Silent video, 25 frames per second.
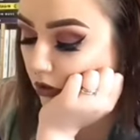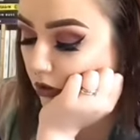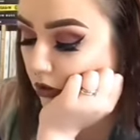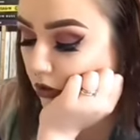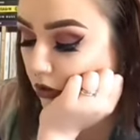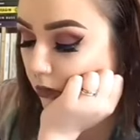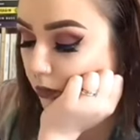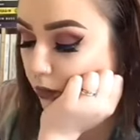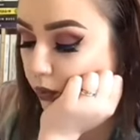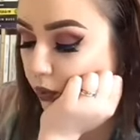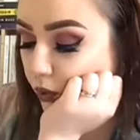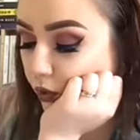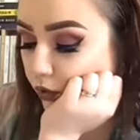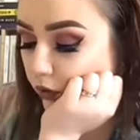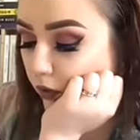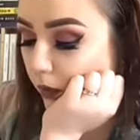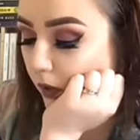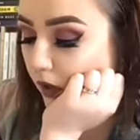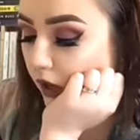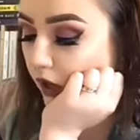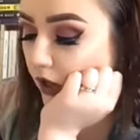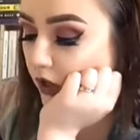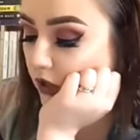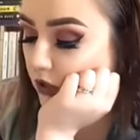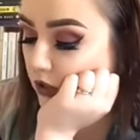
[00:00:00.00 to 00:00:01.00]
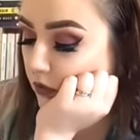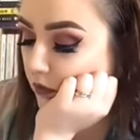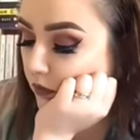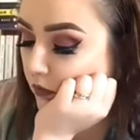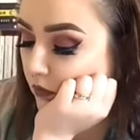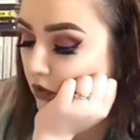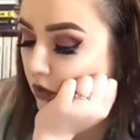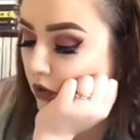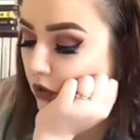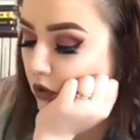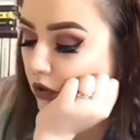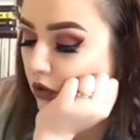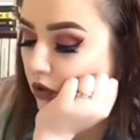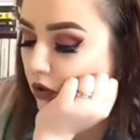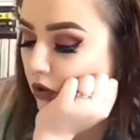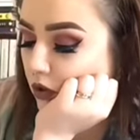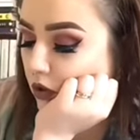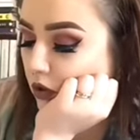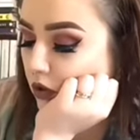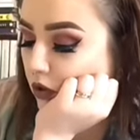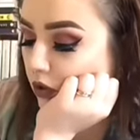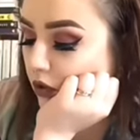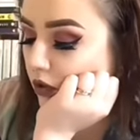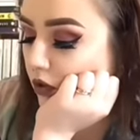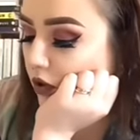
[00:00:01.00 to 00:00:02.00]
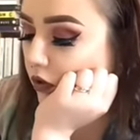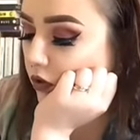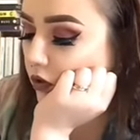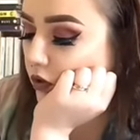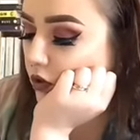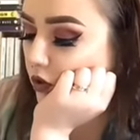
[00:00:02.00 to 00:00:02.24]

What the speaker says: Poole replies, "You know the